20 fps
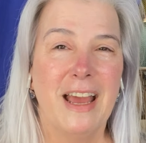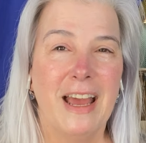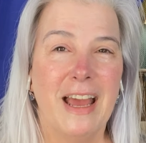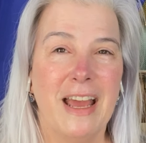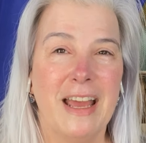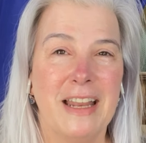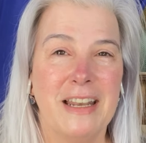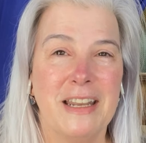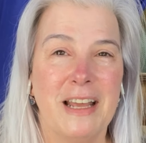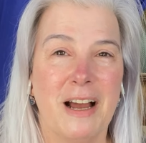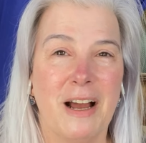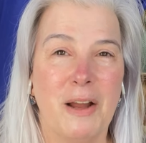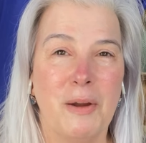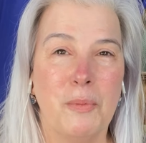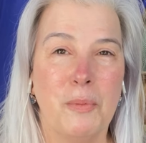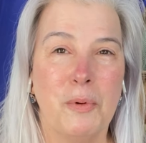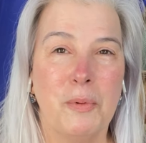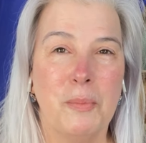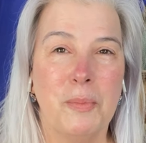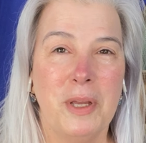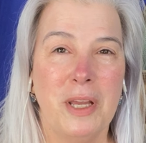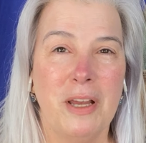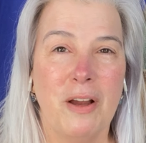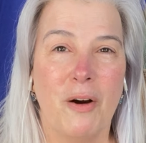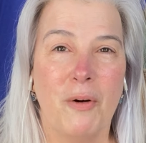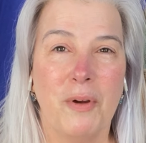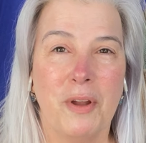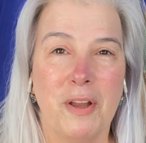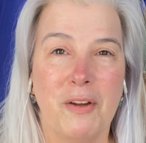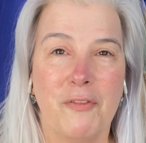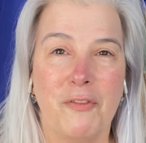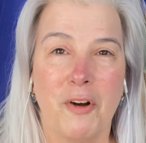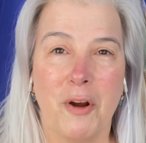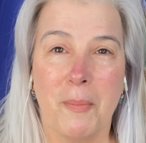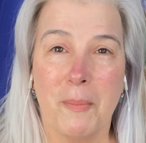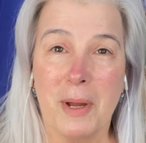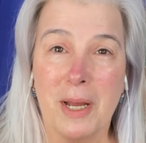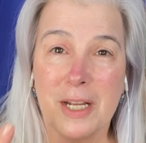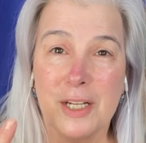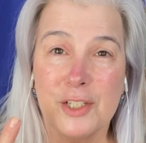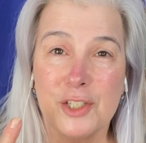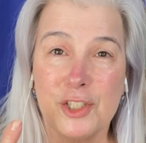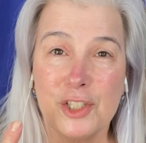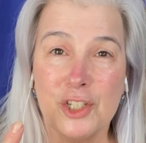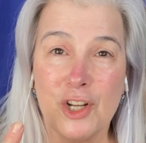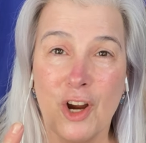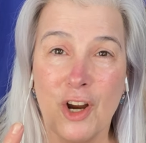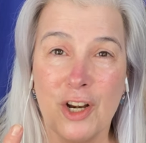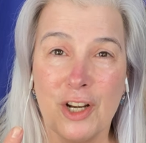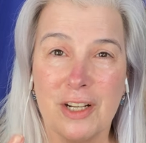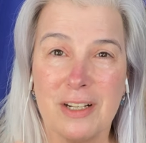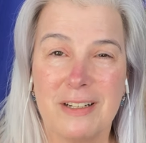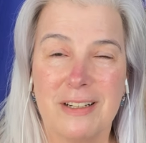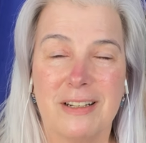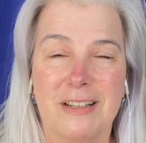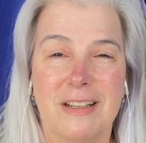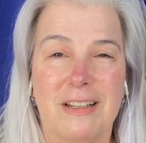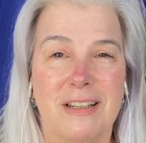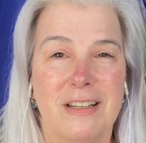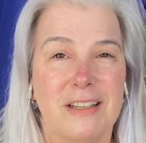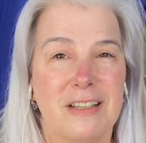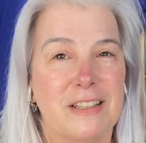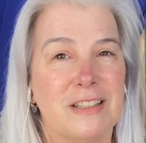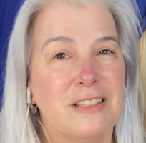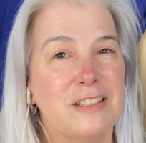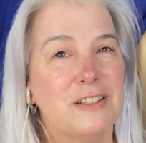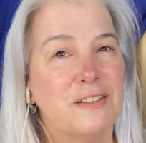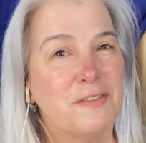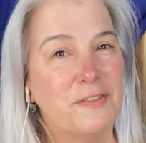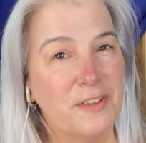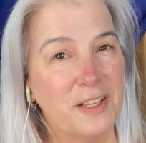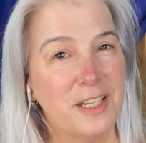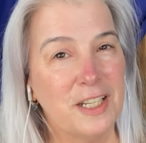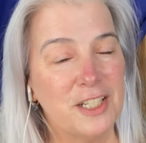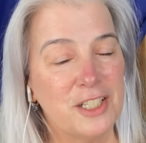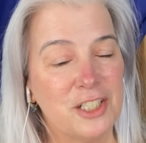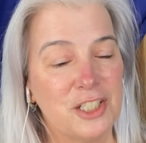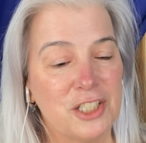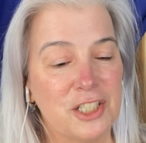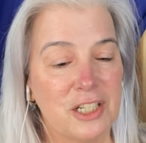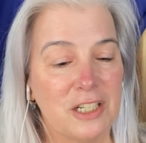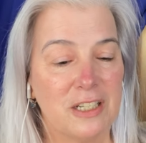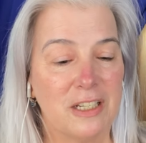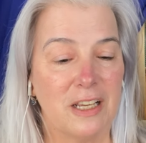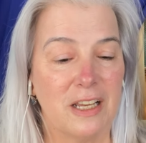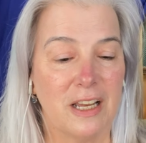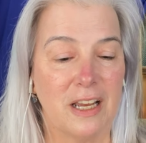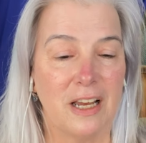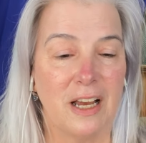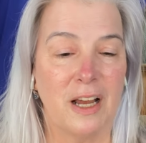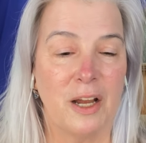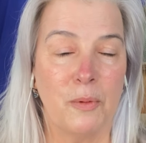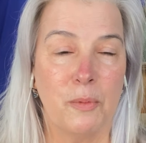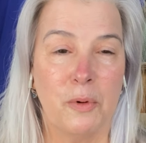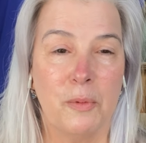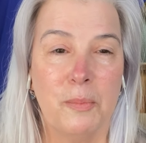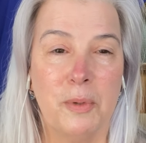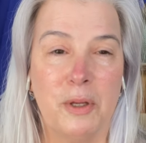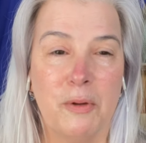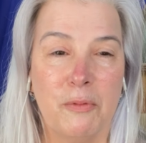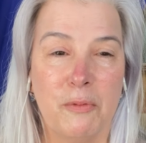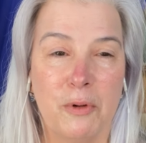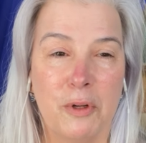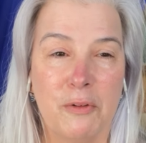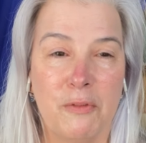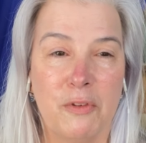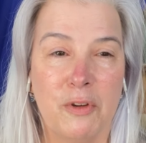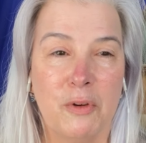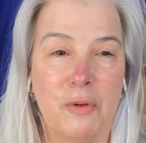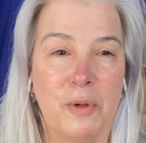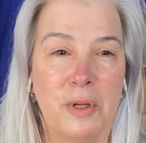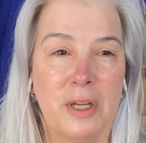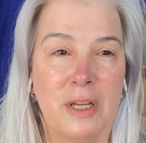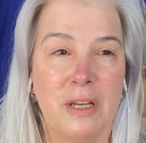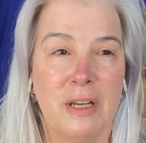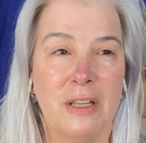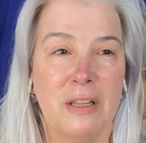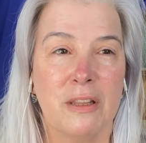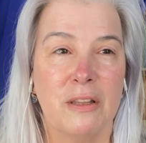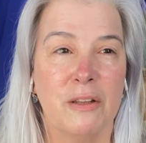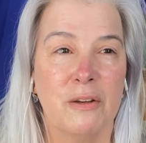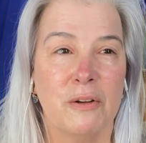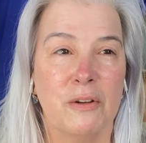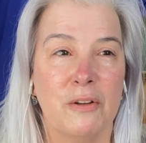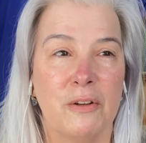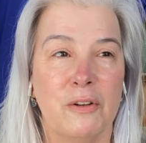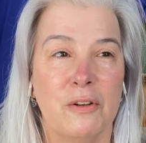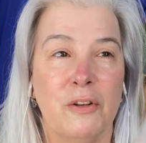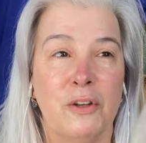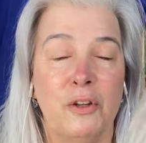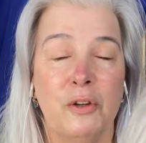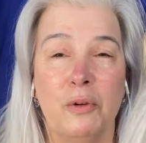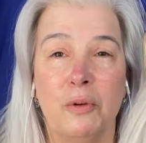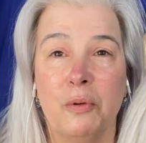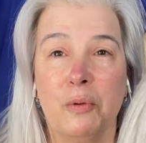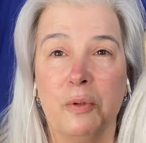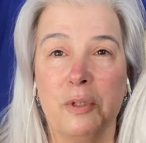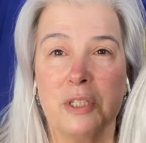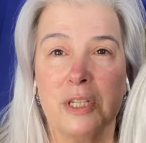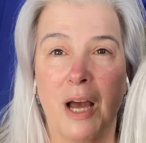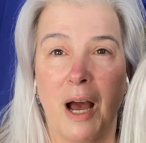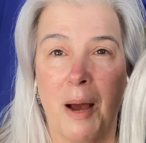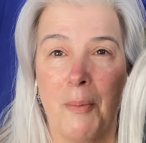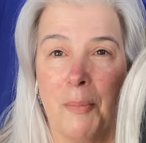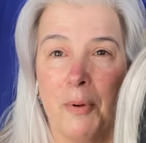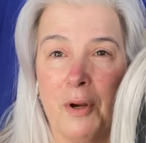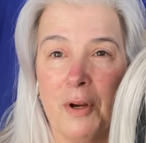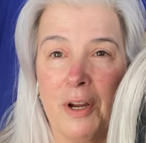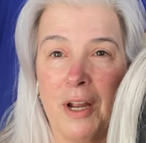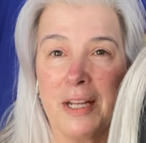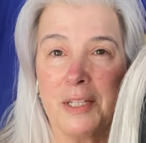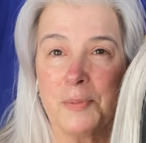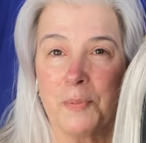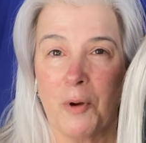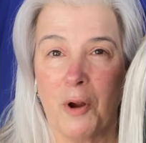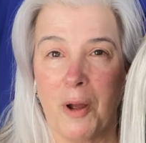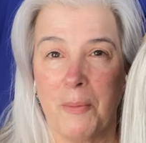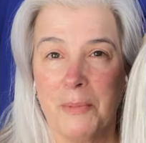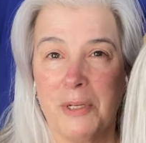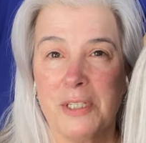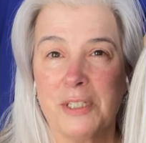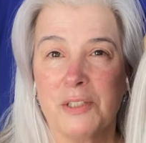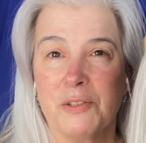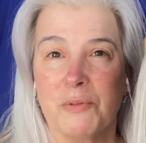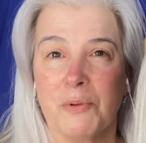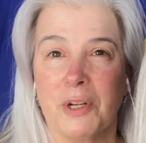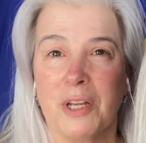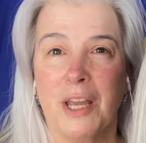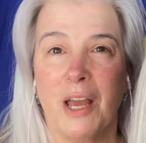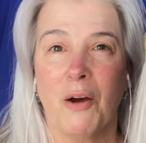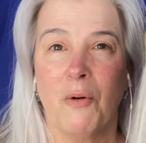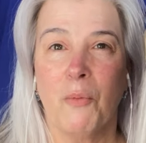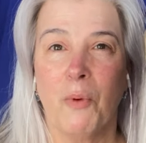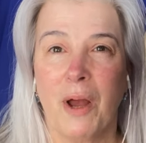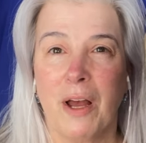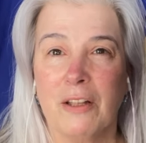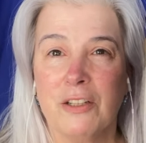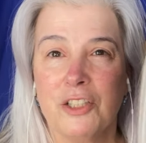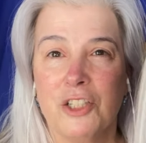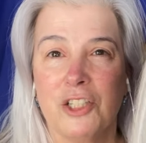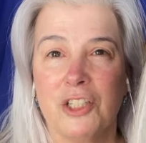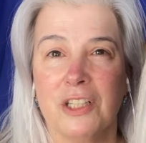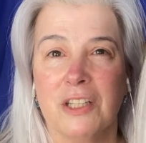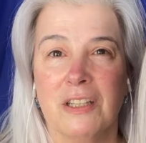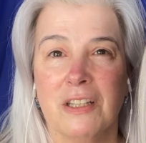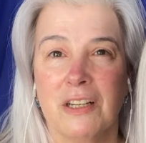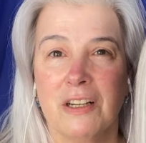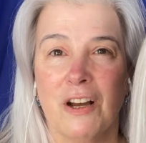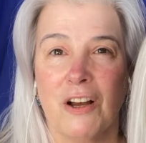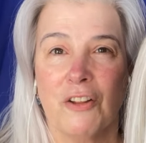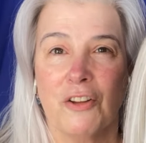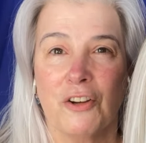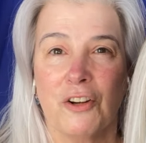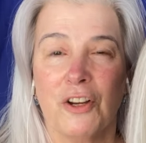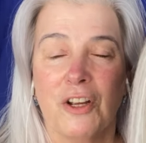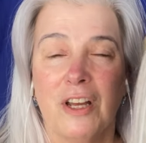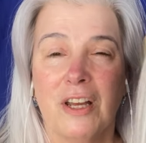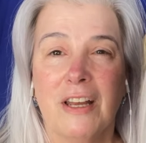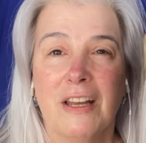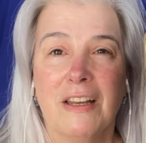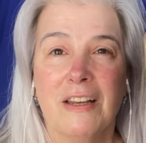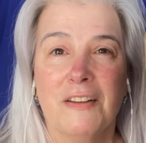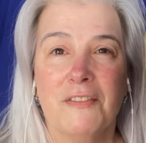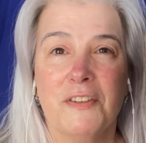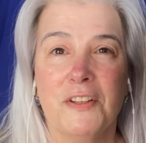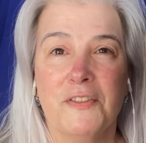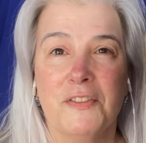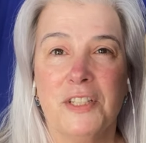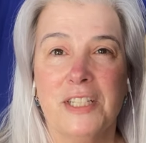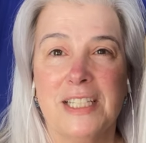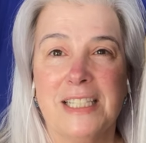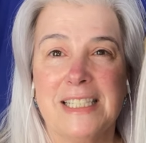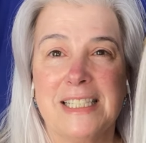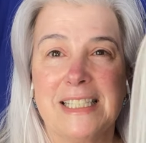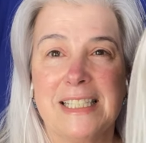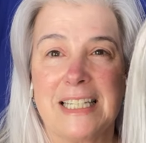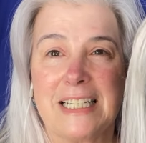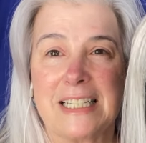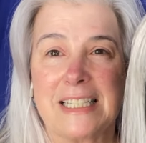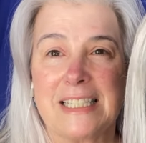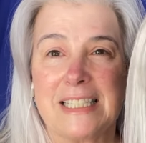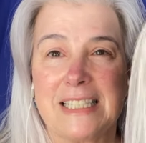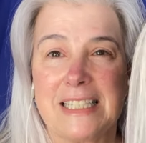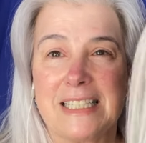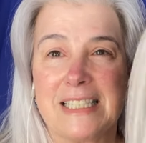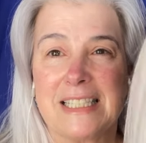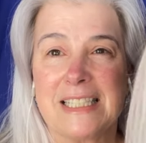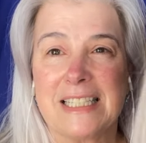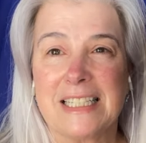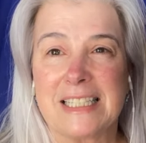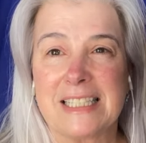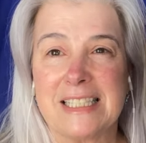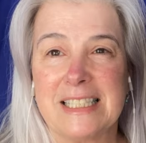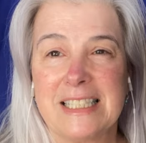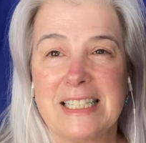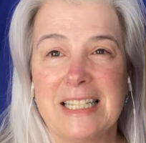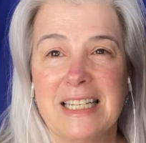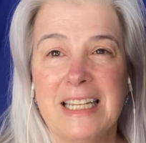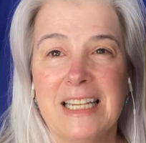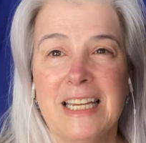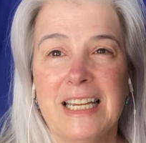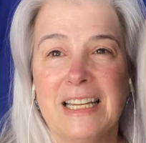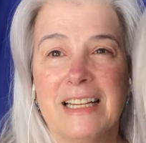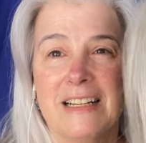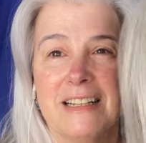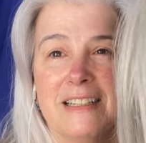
And I will be going from start to finish. I will be reviewing the new topper, as promised, Raquel Welch in the color fifty-six sixty.